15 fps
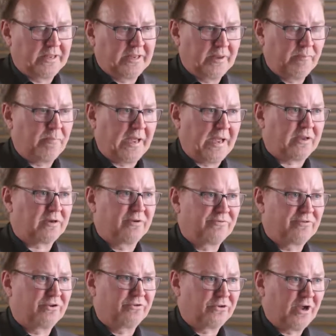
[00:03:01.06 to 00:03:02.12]
the impact
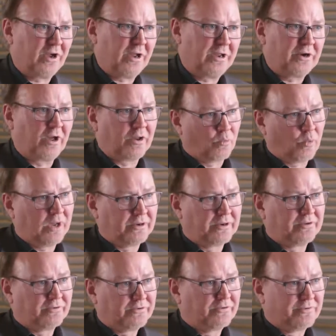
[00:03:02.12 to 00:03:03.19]
of design on
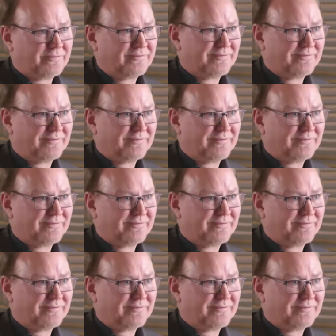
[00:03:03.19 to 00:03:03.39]
wellness.